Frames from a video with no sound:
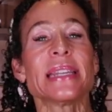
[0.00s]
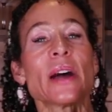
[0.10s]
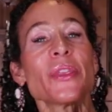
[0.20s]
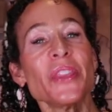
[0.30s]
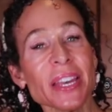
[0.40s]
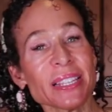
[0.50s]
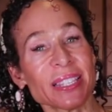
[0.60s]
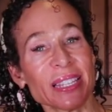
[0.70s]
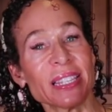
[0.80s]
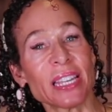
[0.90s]
Now,
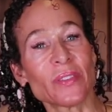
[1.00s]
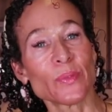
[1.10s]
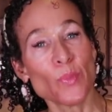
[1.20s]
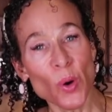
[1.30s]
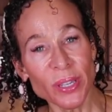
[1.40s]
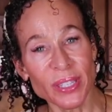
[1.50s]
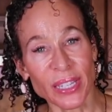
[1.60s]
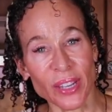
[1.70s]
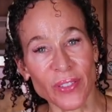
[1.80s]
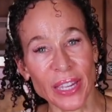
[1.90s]
this is even more
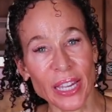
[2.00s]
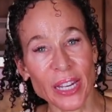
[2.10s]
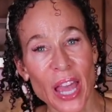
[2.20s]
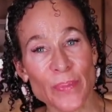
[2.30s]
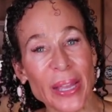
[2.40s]
significant